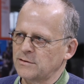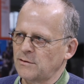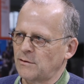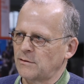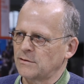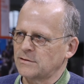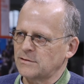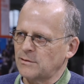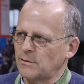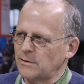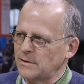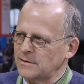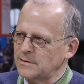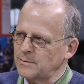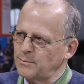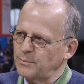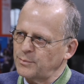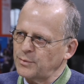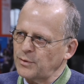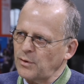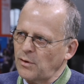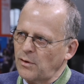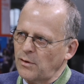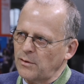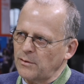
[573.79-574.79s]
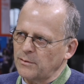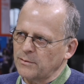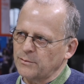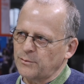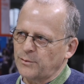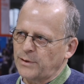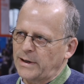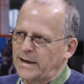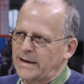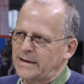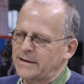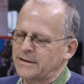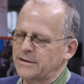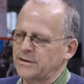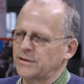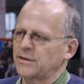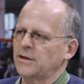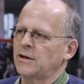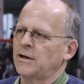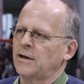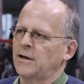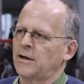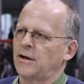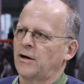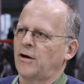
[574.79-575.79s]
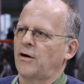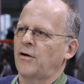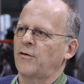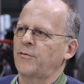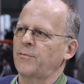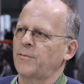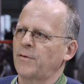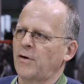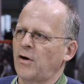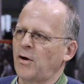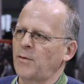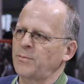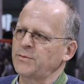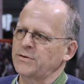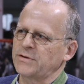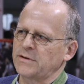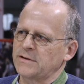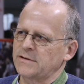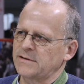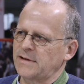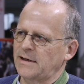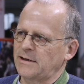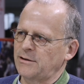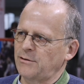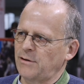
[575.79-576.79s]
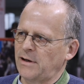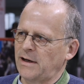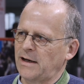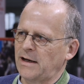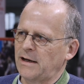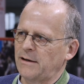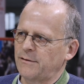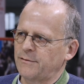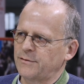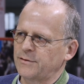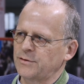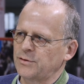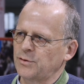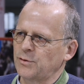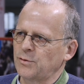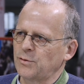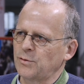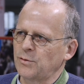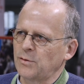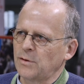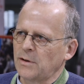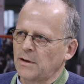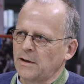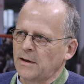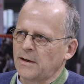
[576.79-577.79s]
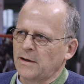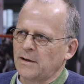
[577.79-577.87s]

So it's a broad range of options that you have to